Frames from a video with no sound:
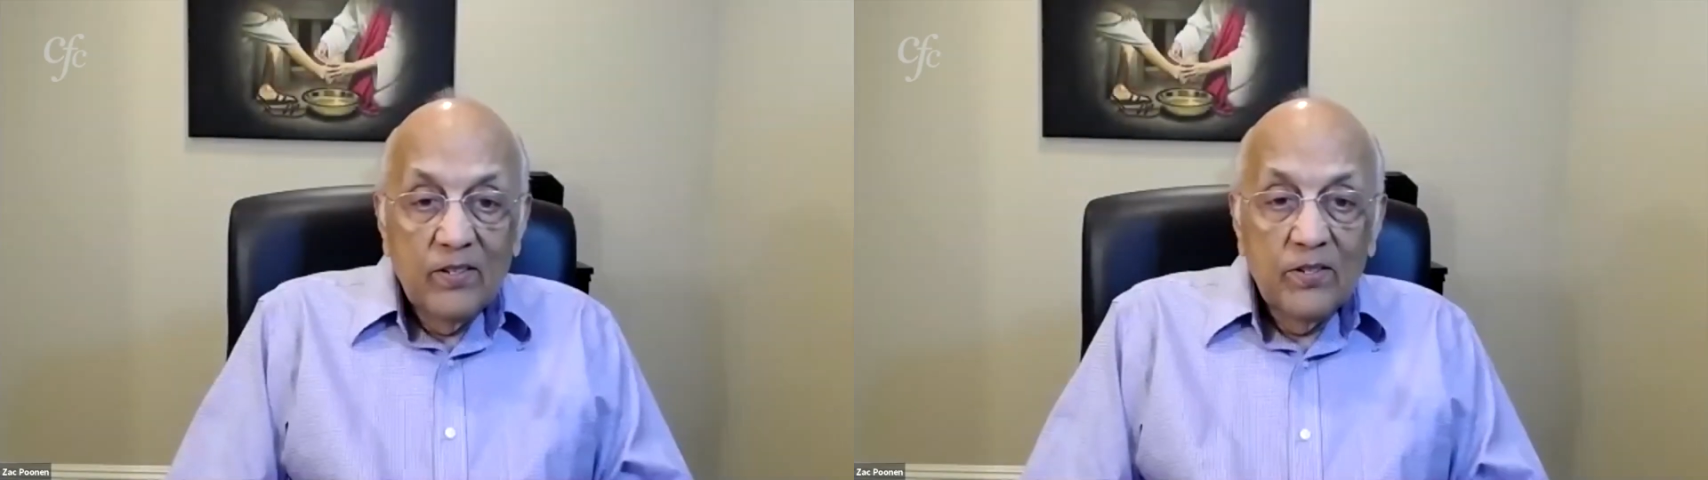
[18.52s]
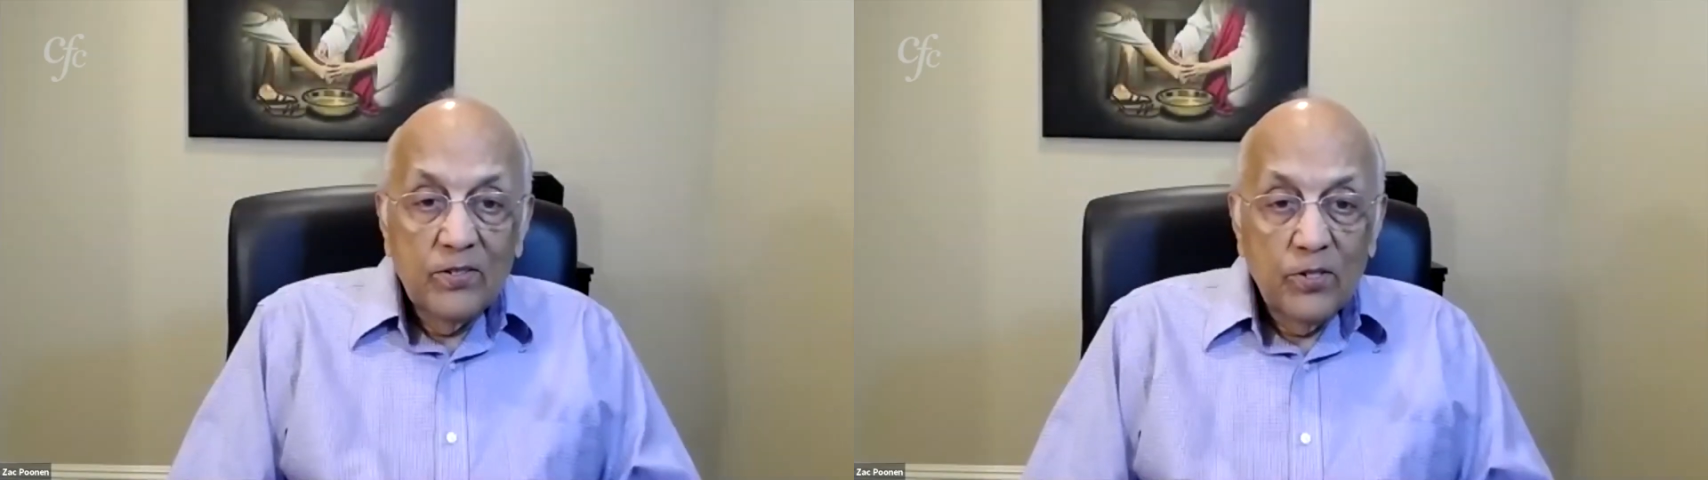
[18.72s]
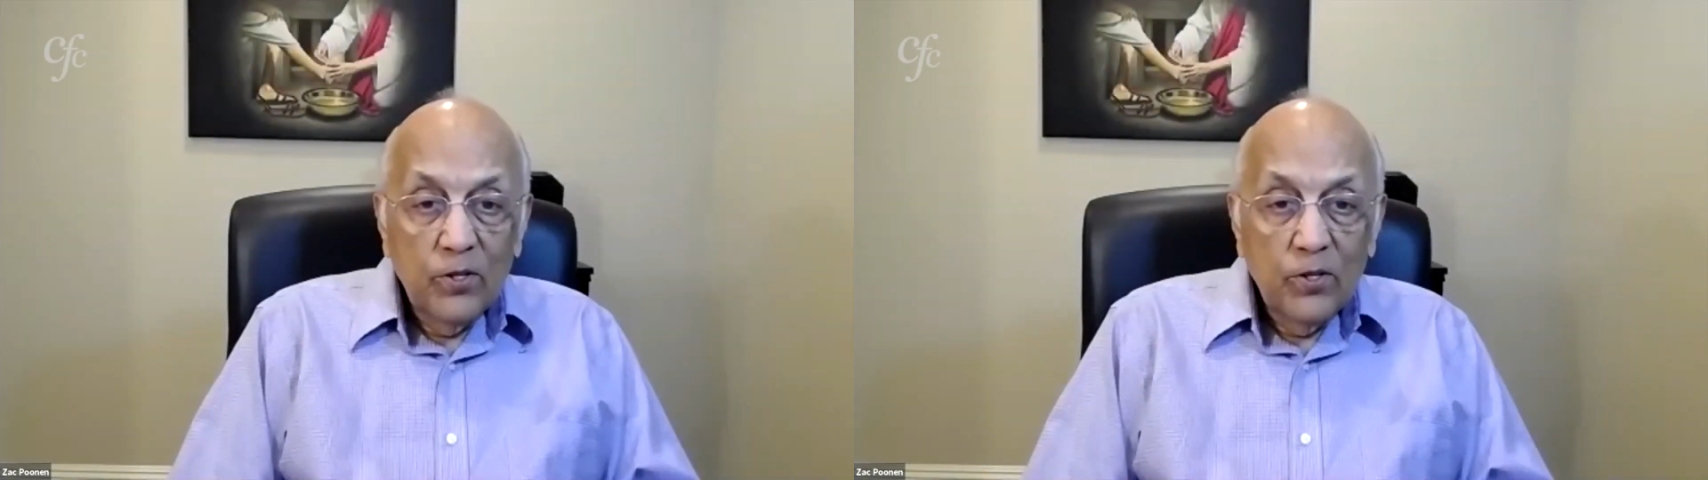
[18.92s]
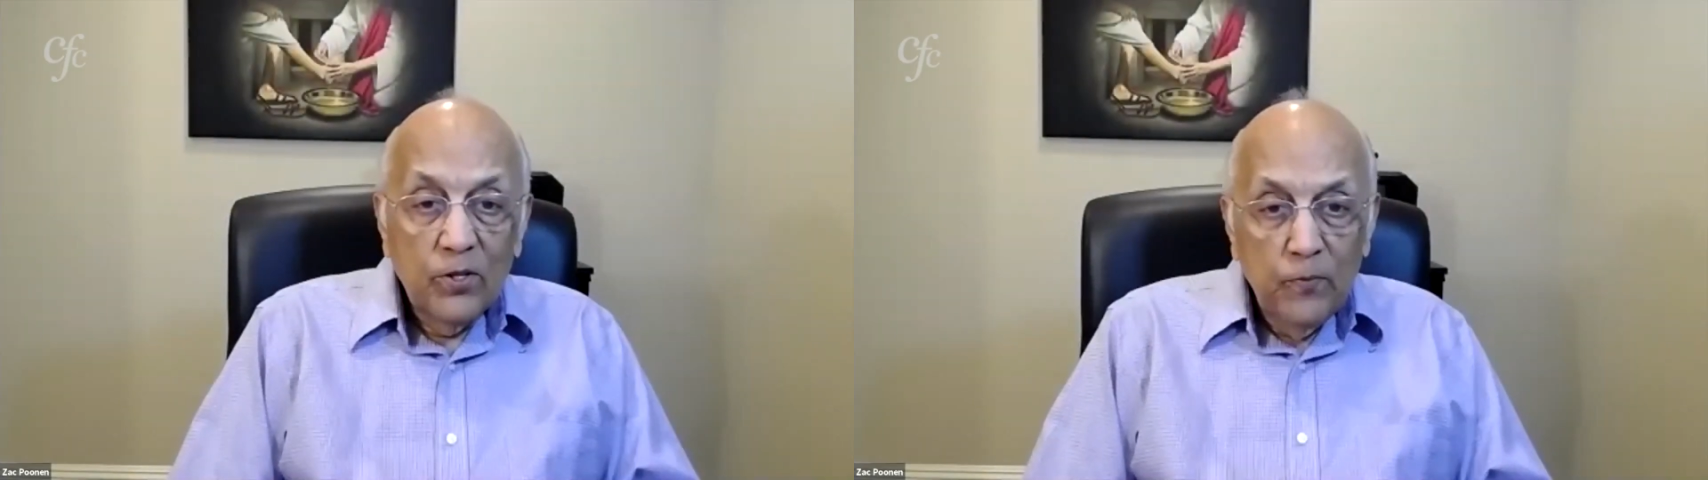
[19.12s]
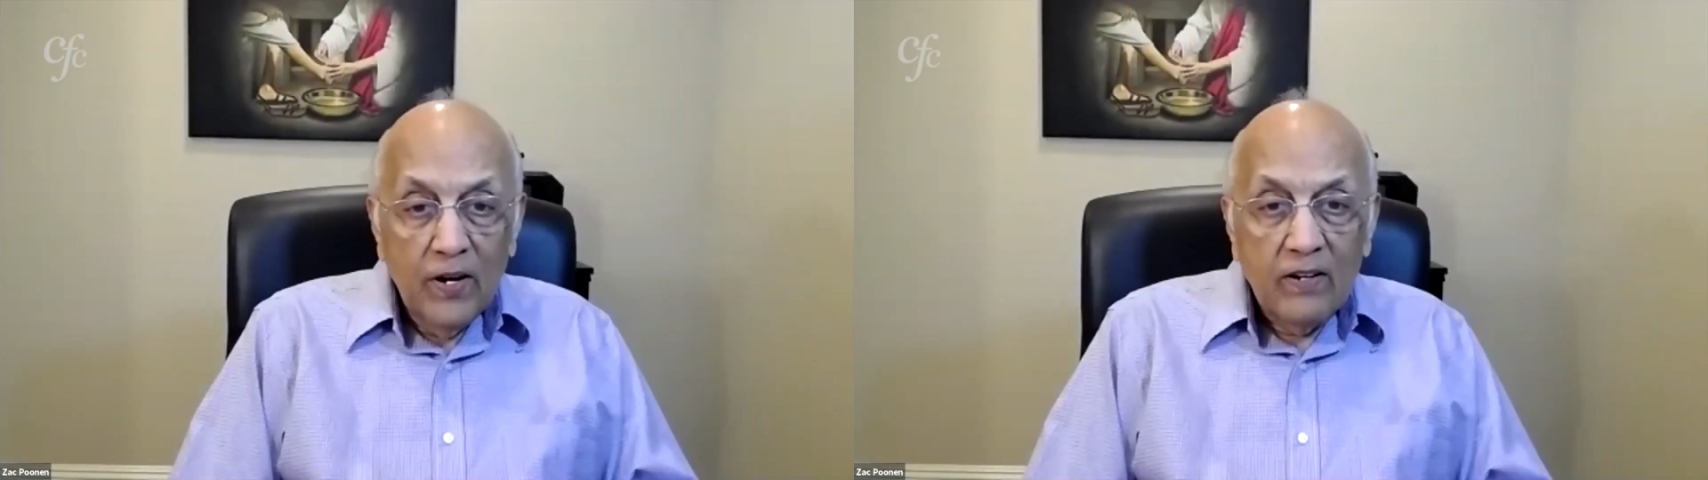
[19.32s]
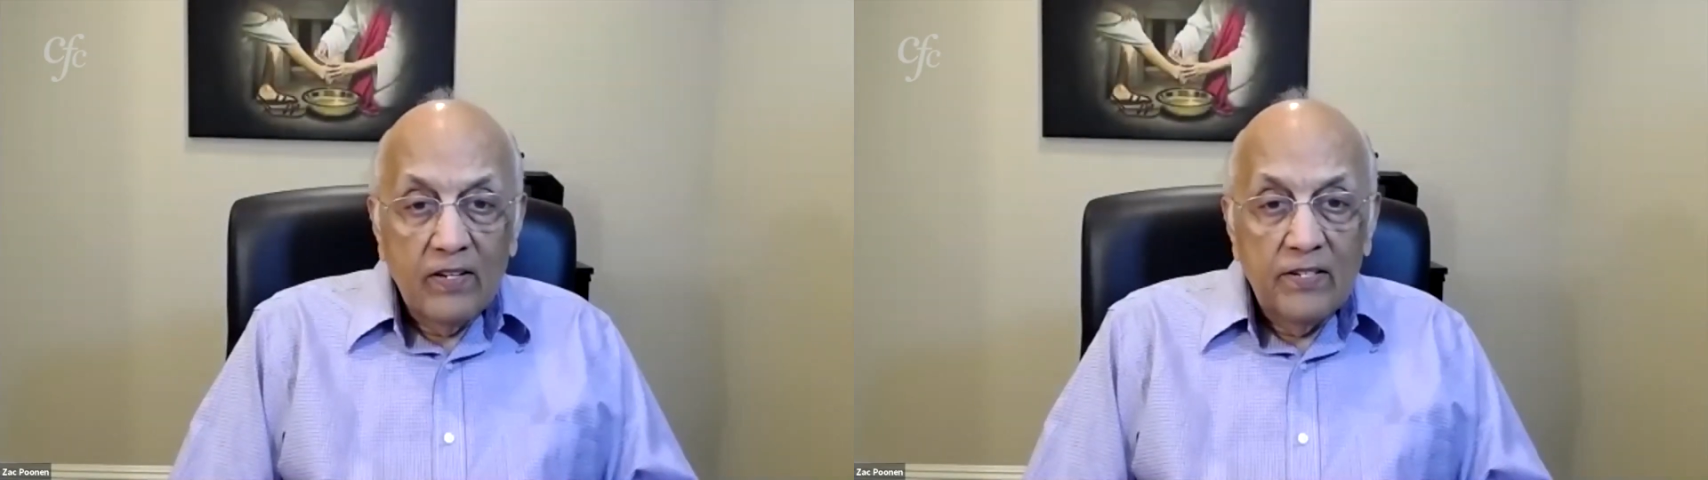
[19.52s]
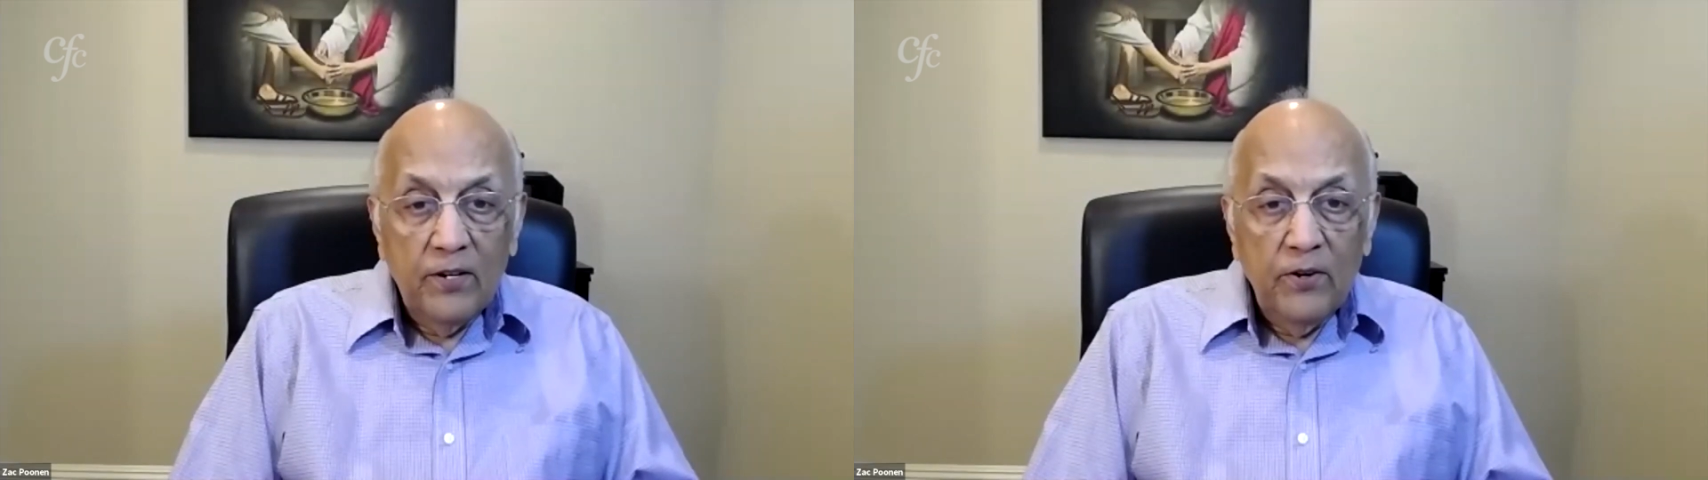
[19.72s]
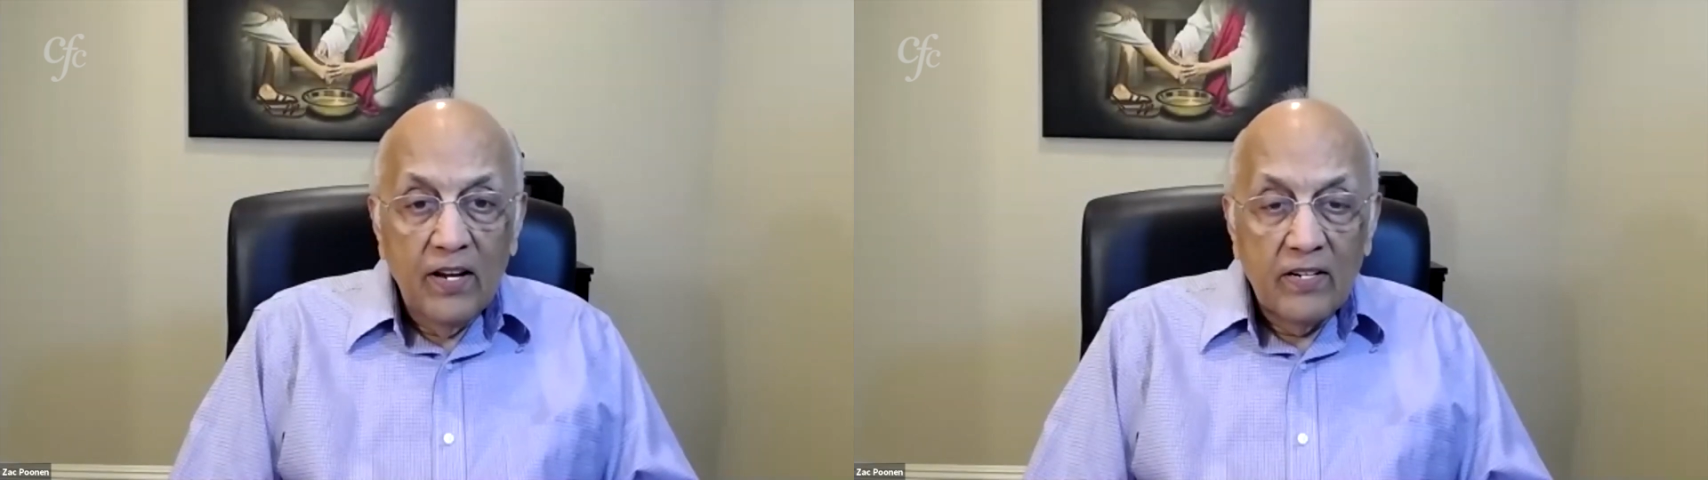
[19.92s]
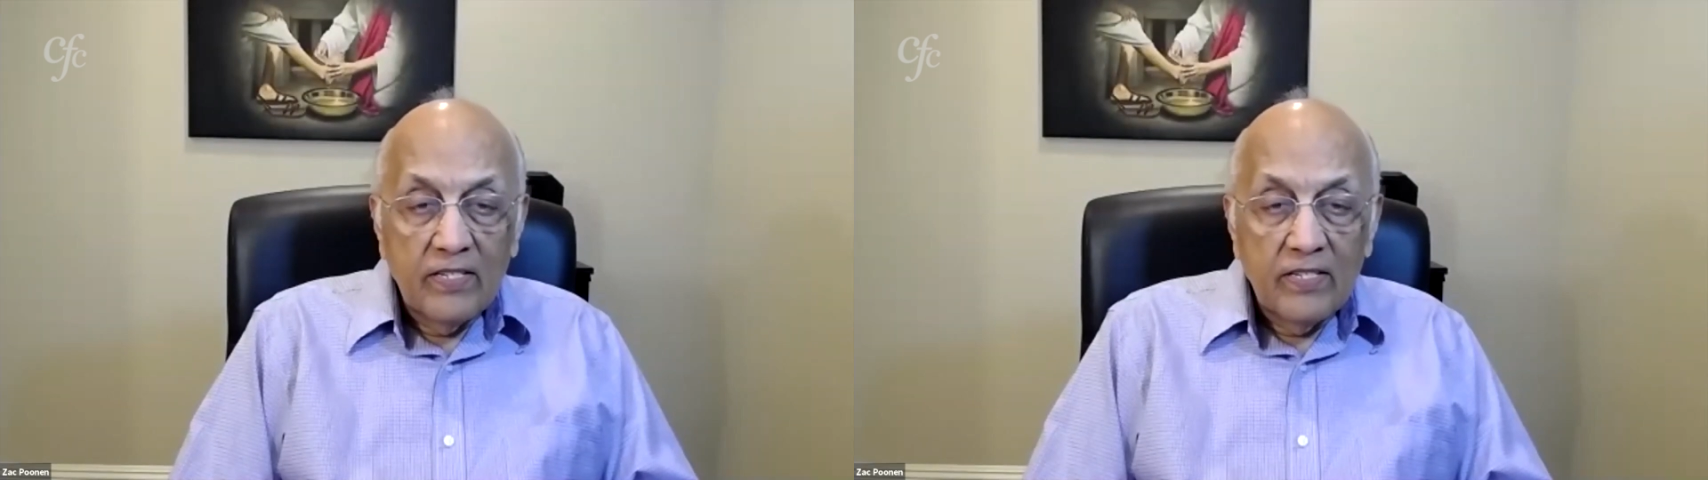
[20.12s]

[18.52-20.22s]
So we're continuing our